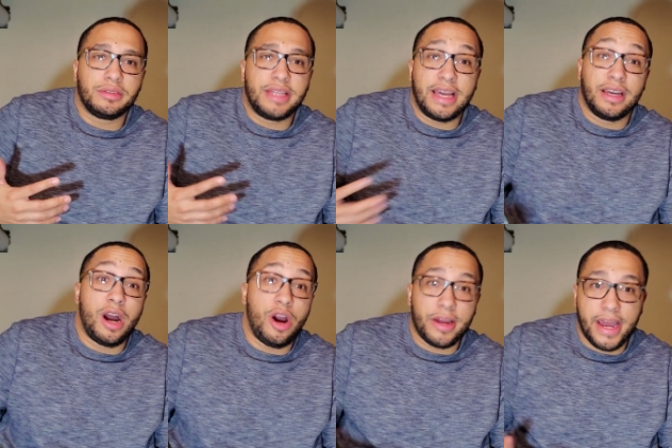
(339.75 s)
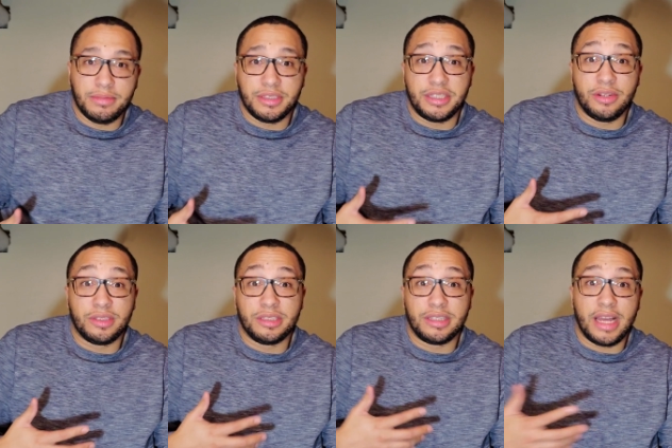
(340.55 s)
taking card games as
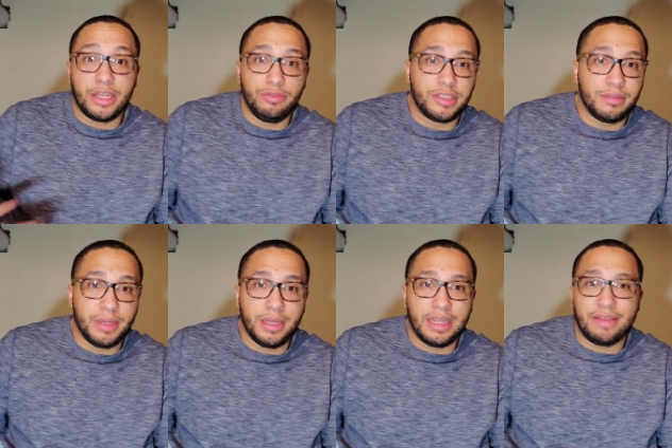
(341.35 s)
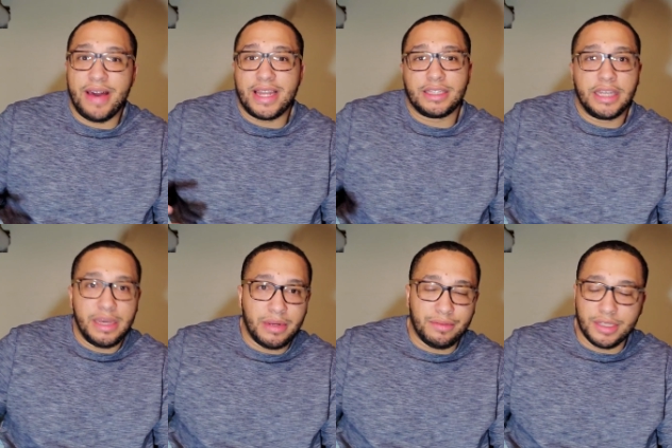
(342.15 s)
serious as I used to be, like if I had a
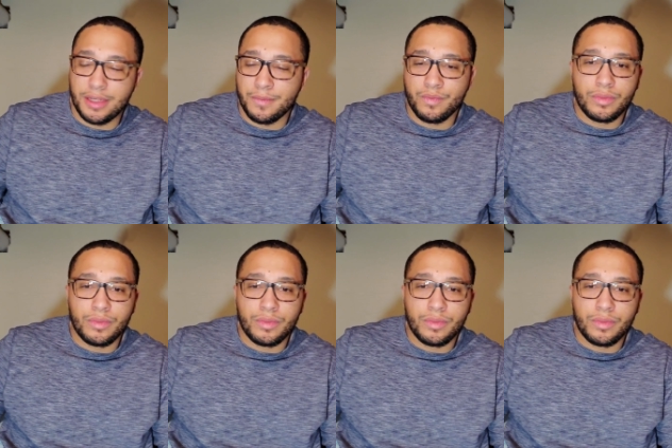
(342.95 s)
team and everything,